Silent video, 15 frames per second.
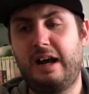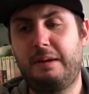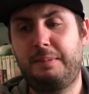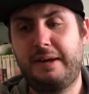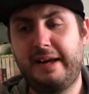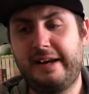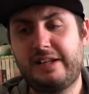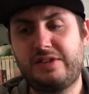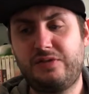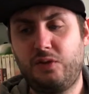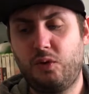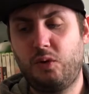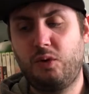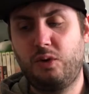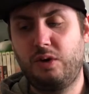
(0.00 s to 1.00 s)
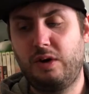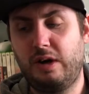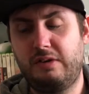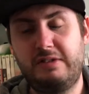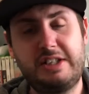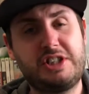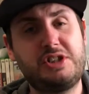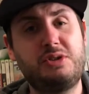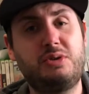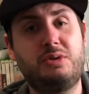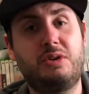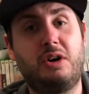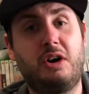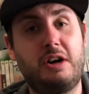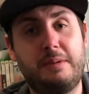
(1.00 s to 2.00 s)
PS4
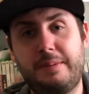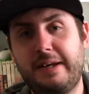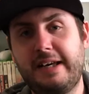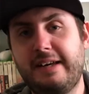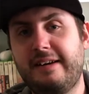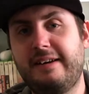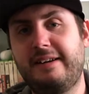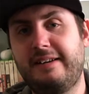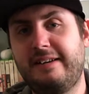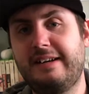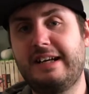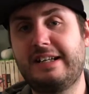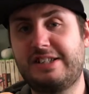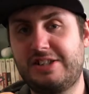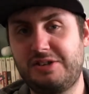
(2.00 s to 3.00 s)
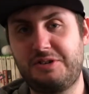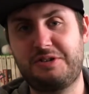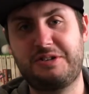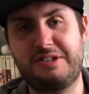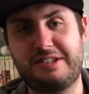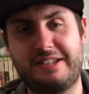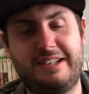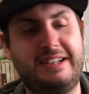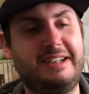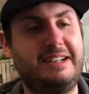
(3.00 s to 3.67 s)
original IP is so good.